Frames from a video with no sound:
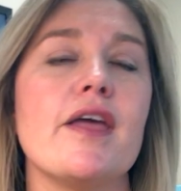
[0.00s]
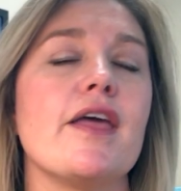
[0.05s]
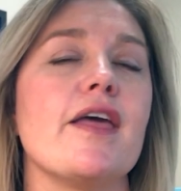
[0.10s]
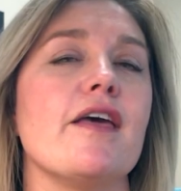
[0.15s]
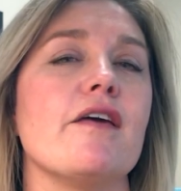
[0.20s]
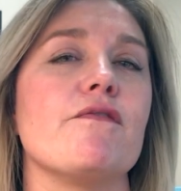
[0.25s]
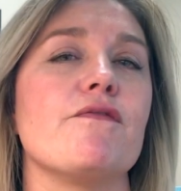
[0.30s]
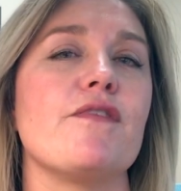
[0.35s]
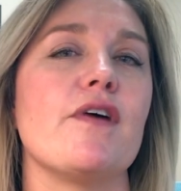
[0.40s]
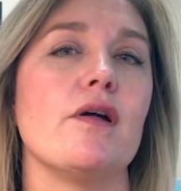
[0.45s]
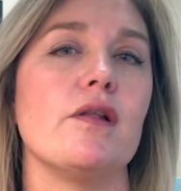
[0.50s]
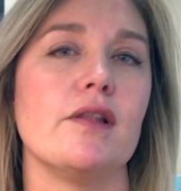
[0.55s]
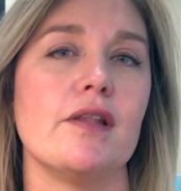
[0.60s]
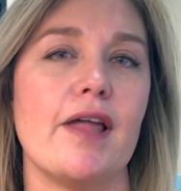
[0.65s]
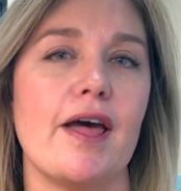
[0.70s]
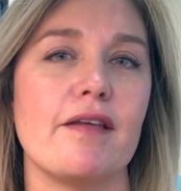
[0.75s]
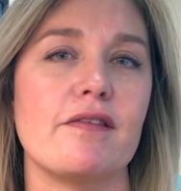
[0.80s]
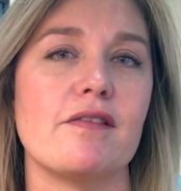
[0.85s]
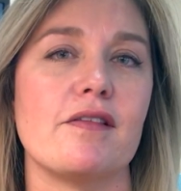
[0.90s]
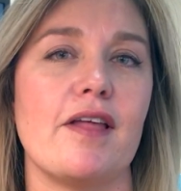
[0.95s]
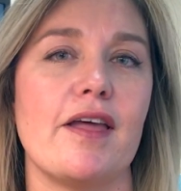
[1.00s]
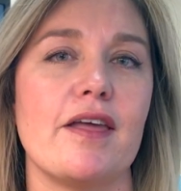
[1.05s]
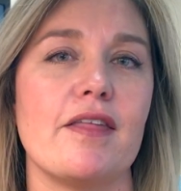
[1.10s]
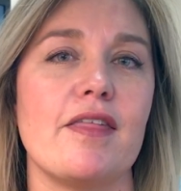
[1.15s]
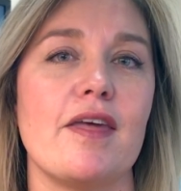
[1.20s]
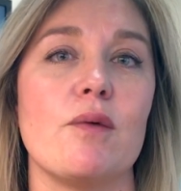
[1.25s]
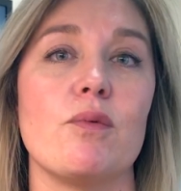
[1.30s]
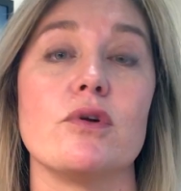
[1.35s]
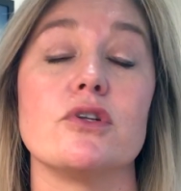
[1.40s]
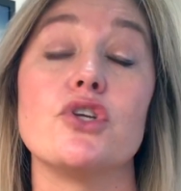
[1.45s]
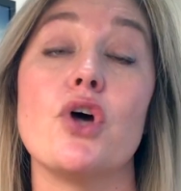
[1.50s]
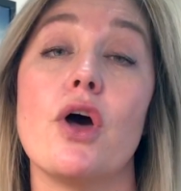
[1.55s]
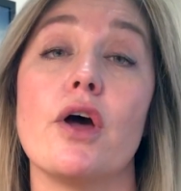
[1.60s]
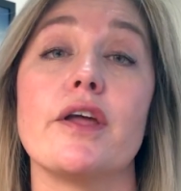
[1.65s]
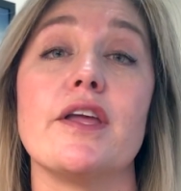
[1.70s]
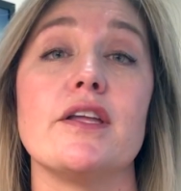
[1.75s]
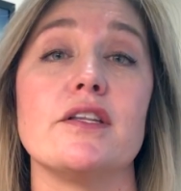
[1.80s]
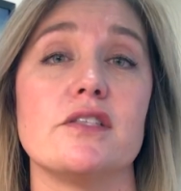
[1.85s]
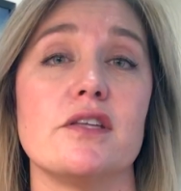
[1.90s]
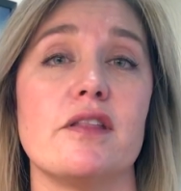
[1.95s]
It felt less like they were
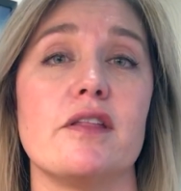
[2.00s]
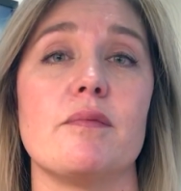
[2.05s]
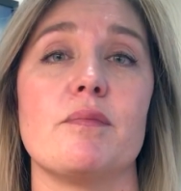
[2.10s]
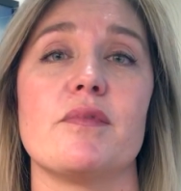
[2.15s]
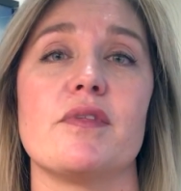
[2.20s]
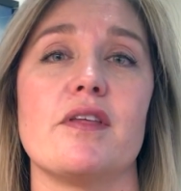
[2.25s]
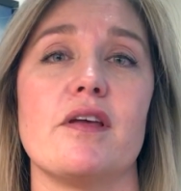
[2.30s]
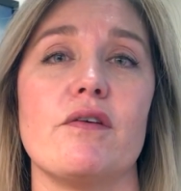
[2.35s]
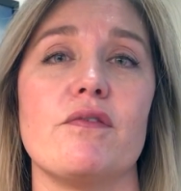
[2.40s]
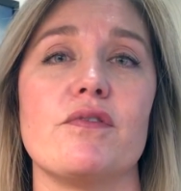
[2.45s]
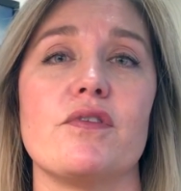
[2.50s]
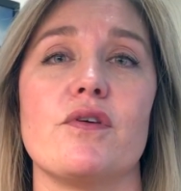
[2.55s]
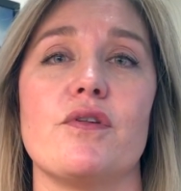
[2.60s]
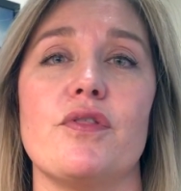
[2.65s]
talking to themselves on